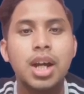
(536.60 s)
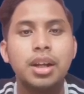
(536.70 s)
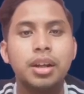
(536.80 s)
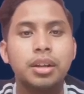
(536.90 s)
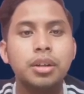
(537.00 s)

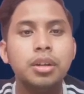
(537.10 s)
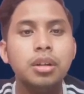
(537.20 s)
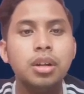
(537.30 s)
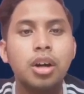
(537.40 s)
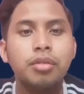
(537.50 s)
The
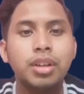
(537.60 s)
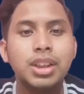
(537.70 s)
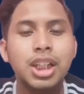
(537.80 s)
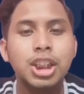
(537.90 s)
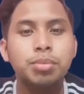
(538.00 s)
goal of these
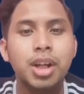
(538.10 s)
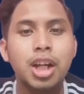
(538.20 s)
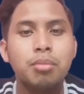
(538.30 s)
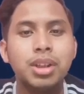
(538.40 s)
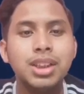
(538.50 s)

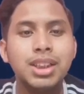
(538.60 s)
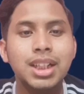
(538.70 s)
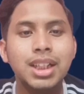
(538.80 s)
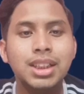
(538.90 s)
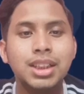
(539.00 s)
experiments
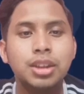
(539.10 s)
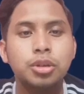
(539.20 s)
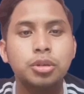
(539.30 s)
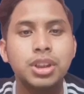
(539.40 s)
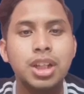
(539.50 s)
is
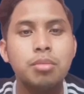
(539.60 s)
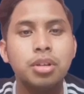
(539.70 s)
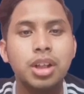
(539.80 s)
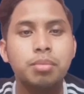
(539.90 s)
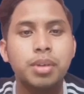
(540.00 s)
to
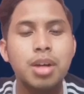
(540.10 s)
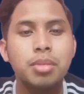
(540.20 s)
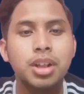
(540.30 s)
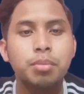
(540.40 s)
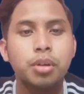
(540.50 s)
stimulate
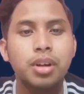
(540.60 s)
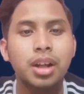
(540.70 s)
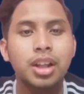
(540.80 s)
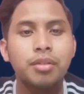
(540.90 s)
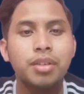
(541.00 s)
primary
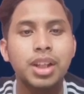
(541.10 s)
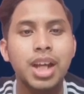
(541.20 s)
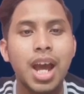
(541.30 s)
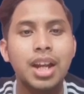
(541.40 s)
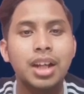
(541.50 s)
productivity
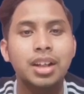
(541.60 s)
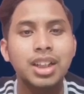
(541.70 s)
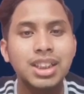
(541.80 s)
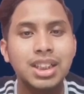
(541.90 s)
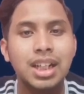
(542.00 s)
and
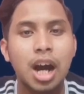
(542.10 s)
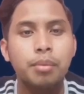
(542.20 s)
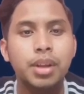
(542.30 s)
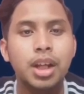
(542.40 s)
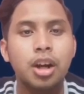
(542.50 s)
increase the
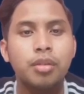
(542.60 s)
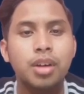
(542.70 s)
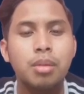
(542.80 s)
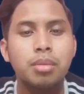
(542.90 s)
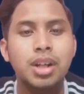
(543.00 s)
uptake of
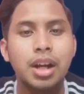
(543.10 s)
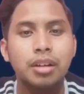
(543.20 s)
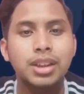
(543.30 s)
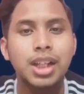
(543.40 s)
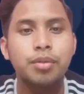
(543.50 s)
carbon
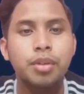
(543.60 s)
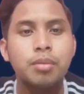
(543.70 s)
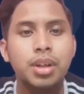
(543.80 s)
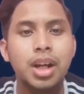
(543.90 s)
dioxide from the